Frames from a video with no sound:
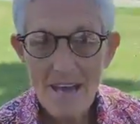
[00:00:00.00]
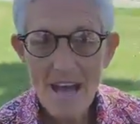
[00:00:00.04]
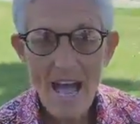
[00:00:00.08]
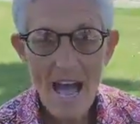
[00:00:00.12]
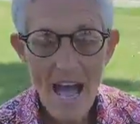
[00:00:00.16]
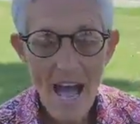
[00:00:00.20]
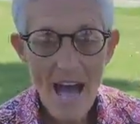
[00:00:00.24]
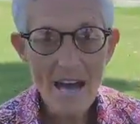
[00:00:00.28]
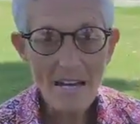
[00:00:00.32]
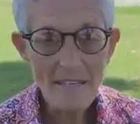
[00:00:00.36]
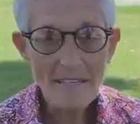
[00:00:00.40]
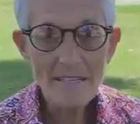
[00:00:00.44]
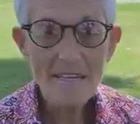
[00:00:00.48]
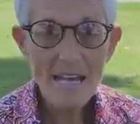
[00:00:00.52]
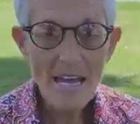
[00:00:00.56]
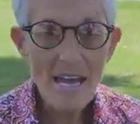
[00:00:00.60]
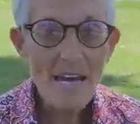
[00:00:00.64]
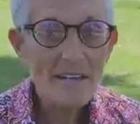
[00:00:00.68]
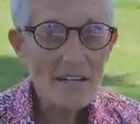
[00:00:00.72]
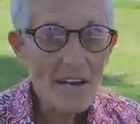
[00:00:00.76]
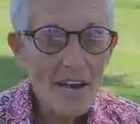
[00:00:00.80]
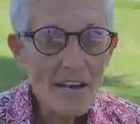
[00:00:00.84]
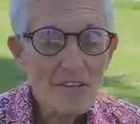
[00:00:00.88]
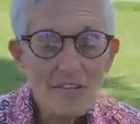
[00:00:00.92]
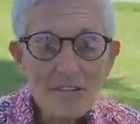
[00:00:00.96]
And
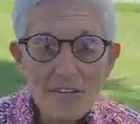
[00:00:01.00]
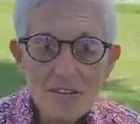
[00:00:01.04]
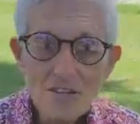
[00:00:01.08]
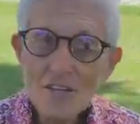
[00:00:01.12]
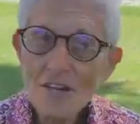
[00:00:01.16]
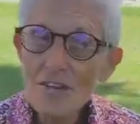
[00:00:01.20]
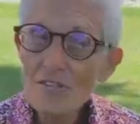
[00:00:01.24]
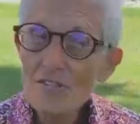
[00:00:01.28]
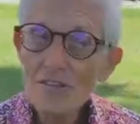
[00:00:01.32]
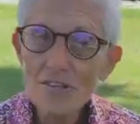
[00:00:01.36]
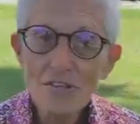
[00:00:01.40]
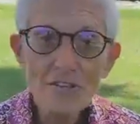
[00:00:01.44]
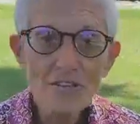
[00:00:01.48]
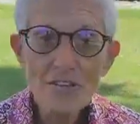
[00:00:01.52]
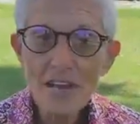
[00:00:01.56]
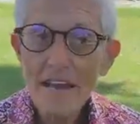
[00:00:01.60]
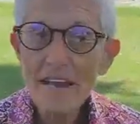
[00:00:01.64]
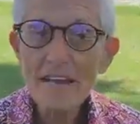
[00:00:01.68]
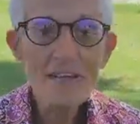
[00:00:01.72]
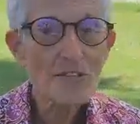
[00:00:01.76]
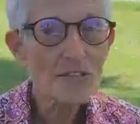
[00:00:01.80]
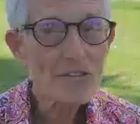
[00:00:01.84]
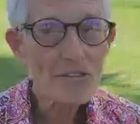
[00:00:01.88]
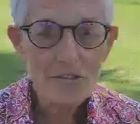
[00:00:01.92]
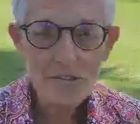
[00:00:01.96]
again, I suggest that you
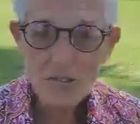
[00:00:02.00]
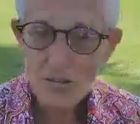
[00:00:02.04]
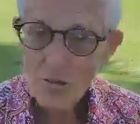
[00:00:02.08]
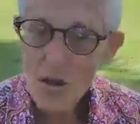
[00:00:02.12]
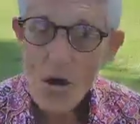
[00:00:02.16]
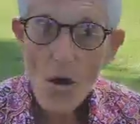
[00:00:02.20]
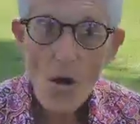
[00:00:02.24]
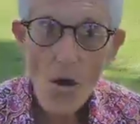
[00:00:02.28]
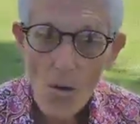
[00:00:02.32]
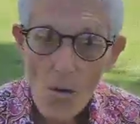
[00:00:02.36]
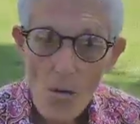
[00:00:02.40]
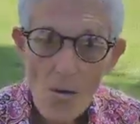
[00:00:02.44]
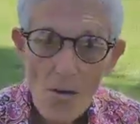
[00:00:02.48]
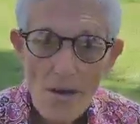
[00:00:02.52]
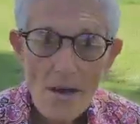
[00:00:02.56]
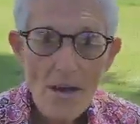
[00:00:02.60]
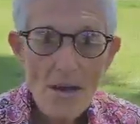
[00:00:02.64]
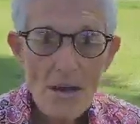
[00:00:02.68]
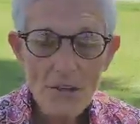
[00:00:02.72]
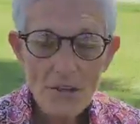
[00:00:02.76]
take it slow.